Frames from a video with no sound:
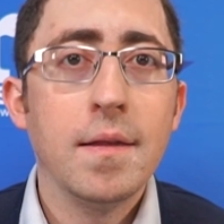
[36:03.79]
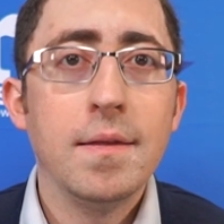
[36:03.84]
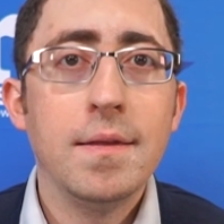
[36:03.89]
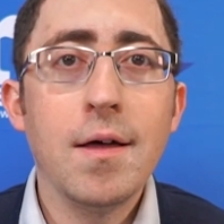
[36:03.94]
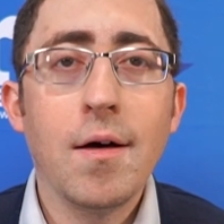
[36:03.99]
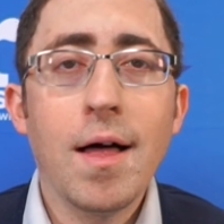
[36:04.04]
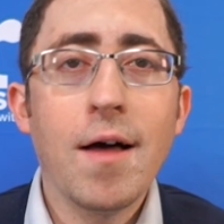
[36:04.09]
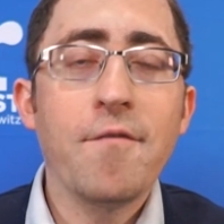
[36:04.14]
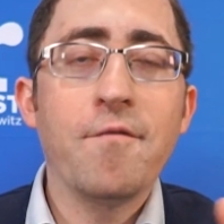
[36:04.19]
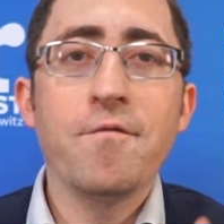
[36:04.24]

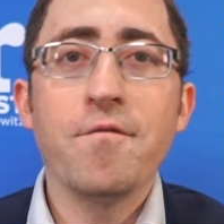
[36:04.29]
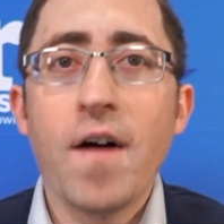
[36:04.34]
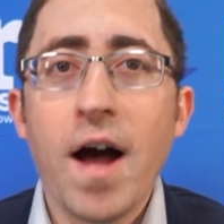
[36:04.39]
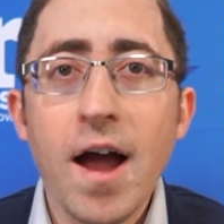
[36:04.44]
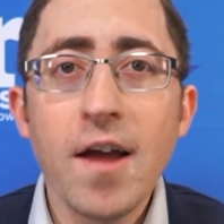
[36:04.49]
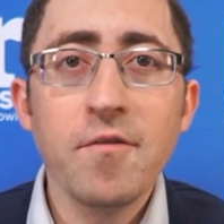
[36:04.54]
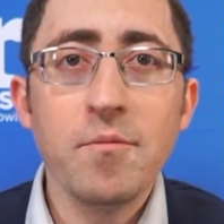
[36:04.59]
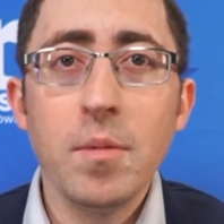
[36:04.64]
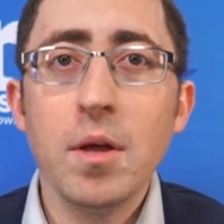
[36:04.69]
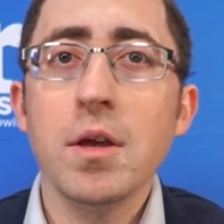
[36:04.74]
They'll have
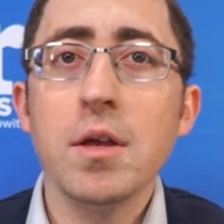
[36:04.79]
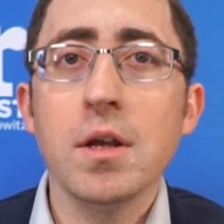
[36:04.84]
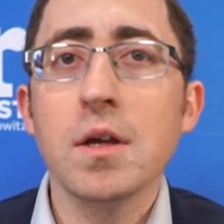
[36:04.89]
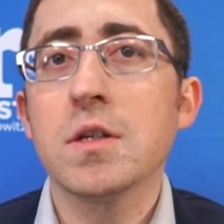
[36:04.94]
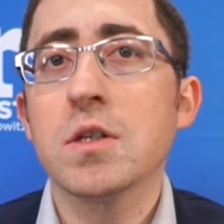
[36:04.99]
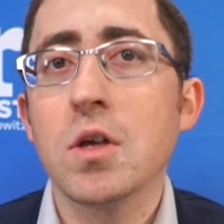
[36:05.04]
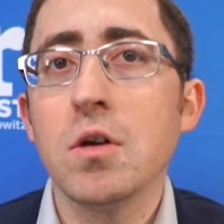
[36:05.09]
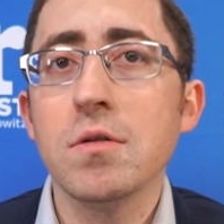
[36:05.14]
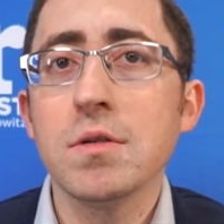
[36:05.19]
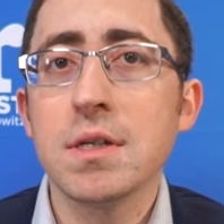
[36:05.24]
5 million
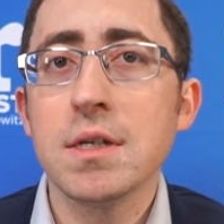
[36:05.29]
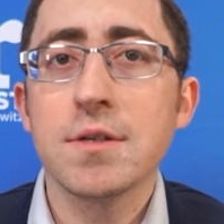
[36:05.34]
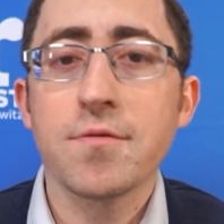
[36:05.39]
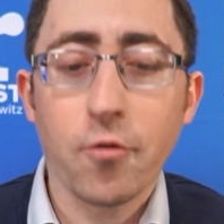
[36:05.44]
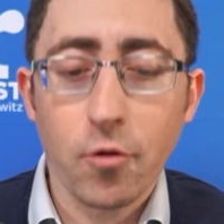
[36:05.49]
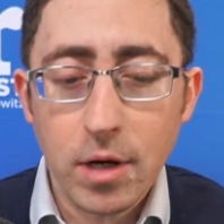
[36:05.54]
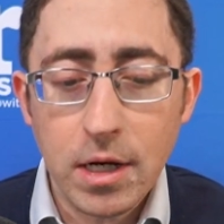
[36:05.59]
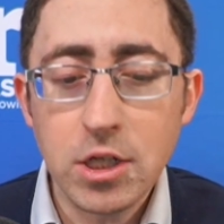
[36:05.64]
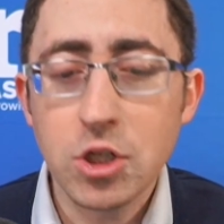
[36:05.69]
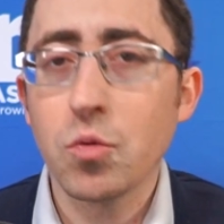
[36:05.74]
excuses
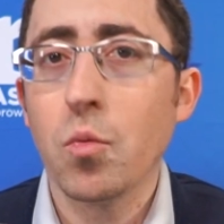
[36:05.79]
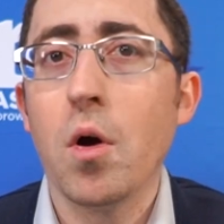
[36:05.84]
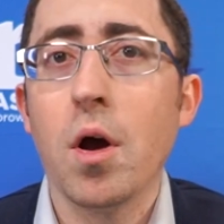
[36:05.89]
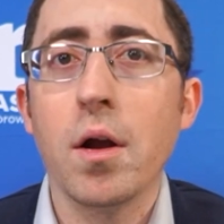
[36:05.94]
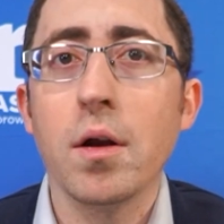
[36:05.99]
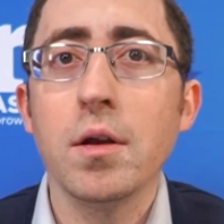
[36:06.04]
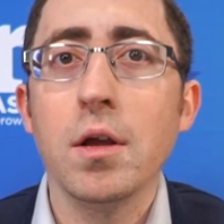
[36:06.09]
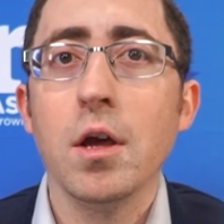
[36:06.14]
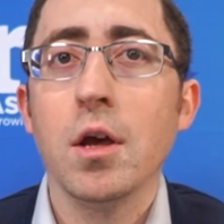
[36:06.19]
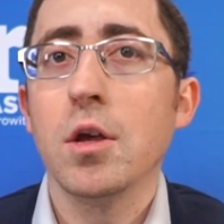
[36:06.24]
for each
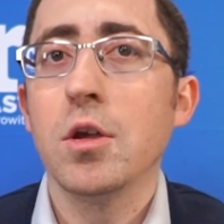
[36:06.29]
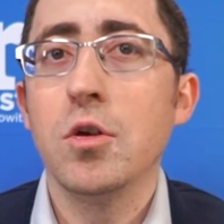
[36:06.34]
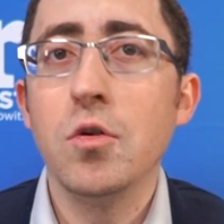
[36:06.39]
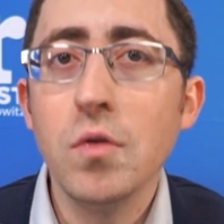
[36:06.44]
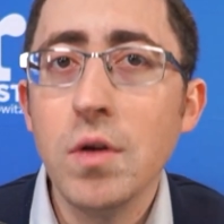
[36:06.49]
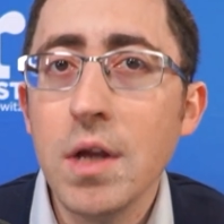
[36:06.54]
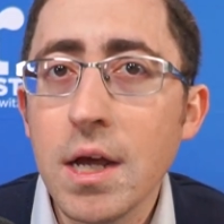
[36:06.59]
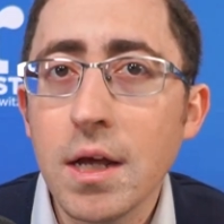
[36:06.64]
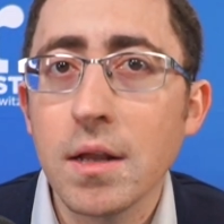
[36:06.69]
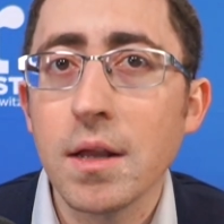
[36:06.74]
one
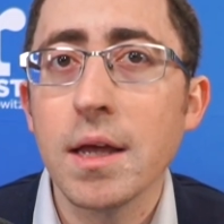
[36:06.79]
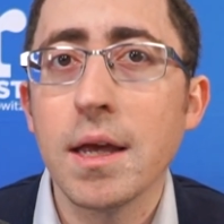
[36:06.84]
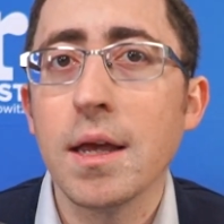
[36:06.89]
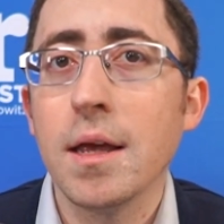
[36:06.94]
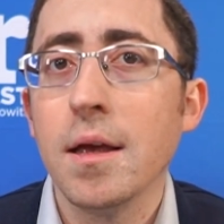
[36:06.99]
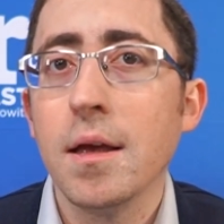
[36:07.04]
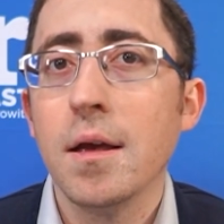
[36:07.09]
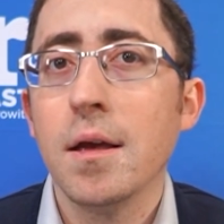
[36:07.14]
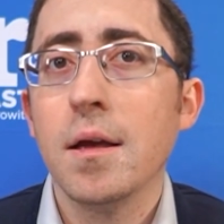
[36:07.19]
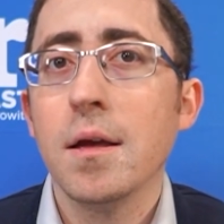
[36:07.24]

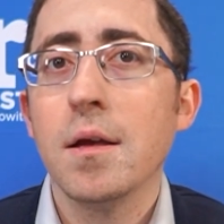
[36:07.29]
uniquely,